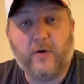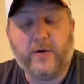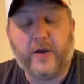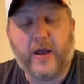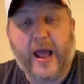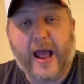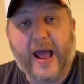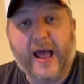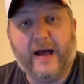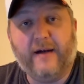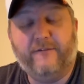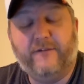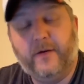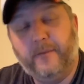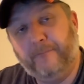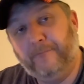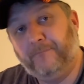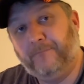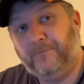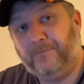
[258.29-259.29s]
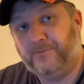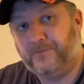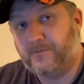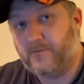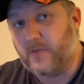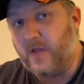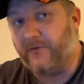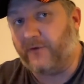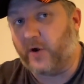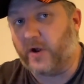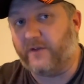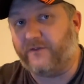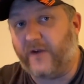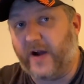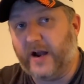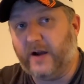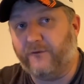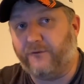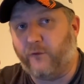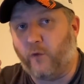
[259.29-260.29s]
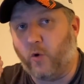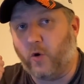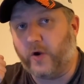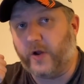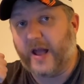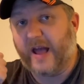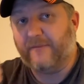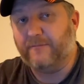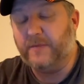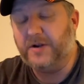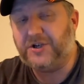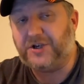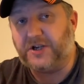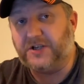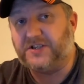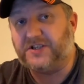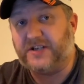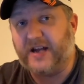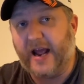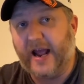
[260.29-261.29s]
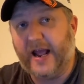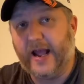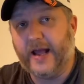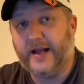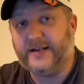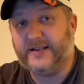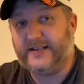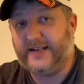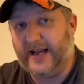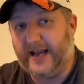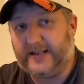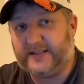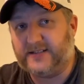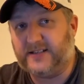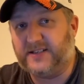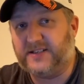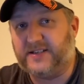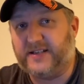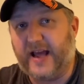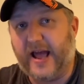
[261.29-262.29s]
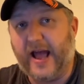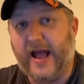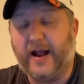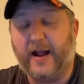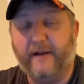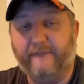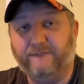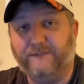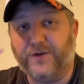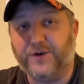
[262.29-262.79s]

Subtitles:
You have, for your Final Four, you have Michigan State, Texas Tech,